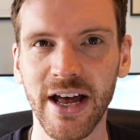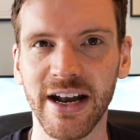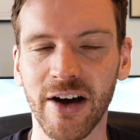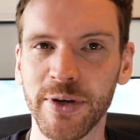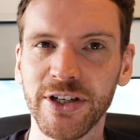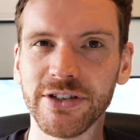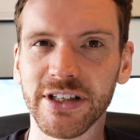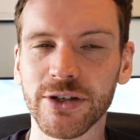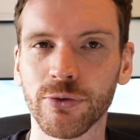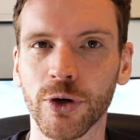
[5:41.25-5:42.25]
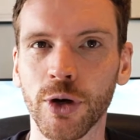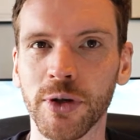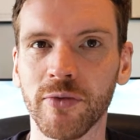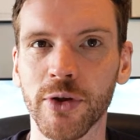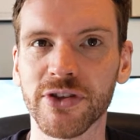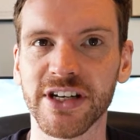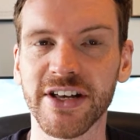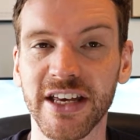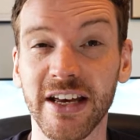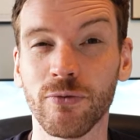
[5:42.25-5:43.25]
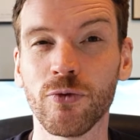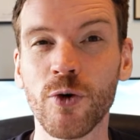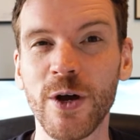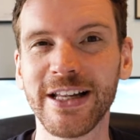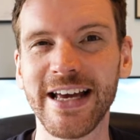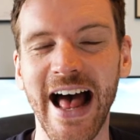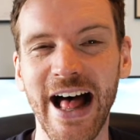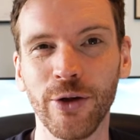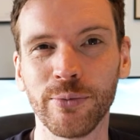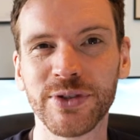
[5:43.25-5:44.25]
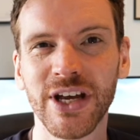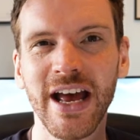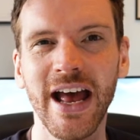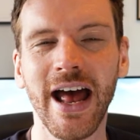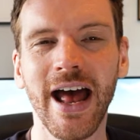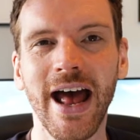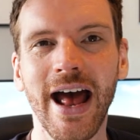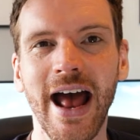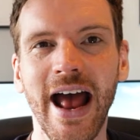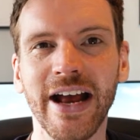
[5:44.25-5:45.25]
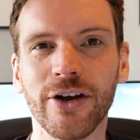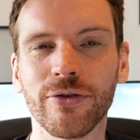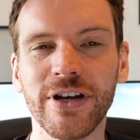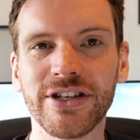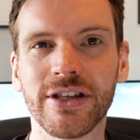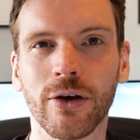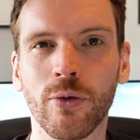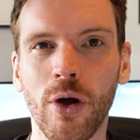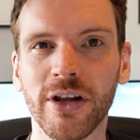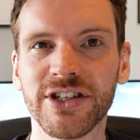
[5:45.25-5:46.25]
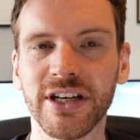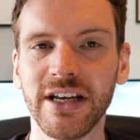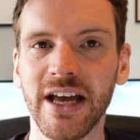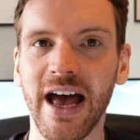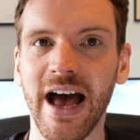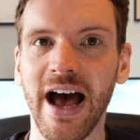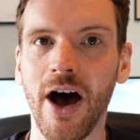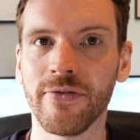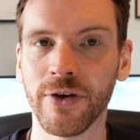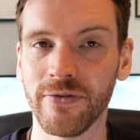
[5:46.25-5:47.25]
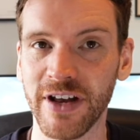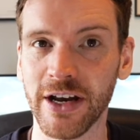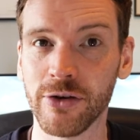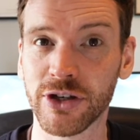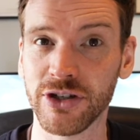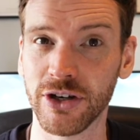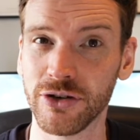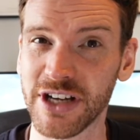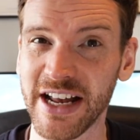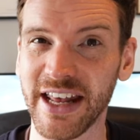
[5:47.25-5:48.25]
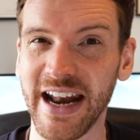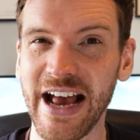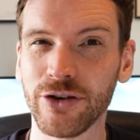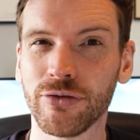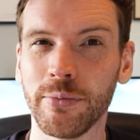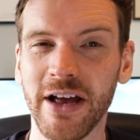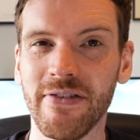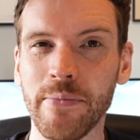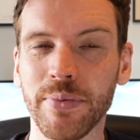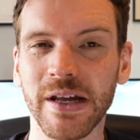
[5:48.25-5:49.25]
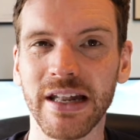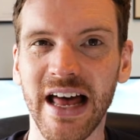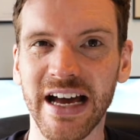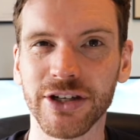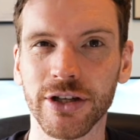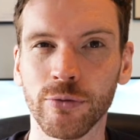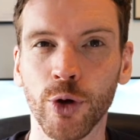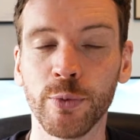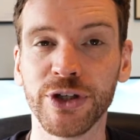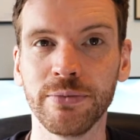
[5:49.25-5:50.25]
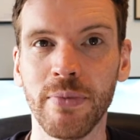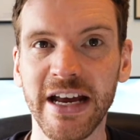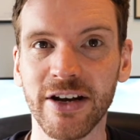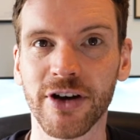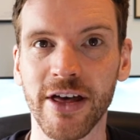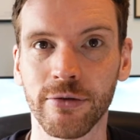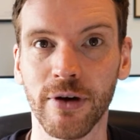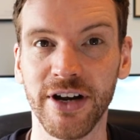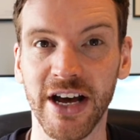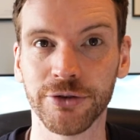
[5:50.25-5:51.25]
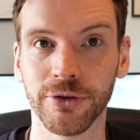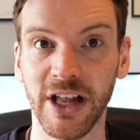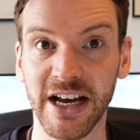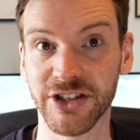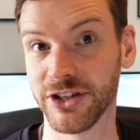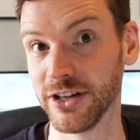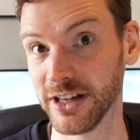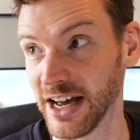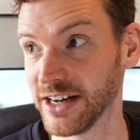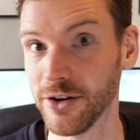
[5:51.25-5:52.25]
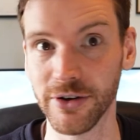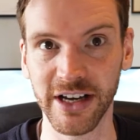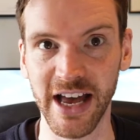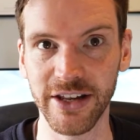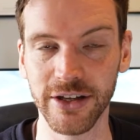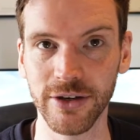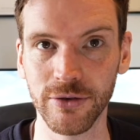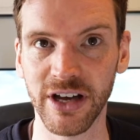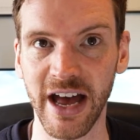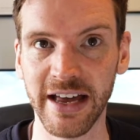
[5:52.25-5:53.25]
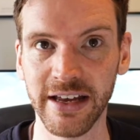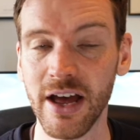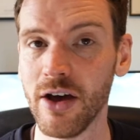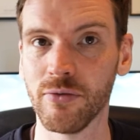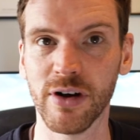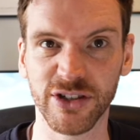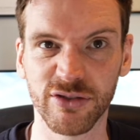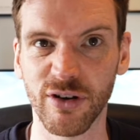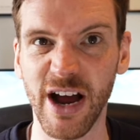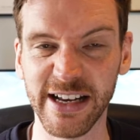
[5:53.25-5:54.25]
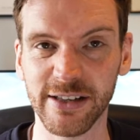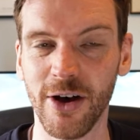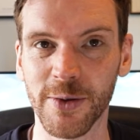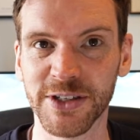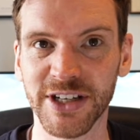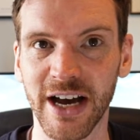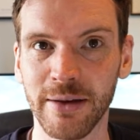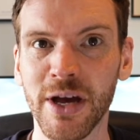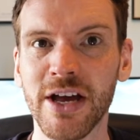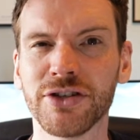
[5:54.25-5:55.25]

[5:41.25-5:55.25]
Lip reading: Now I've been using this for a couple of months, and I think it really helps increase the quality of your videos, because you can just add that extra bit of ambient light to the room, which you may not get through a natural light. Certainly I don't get in the UK where it's grey a lot of the time.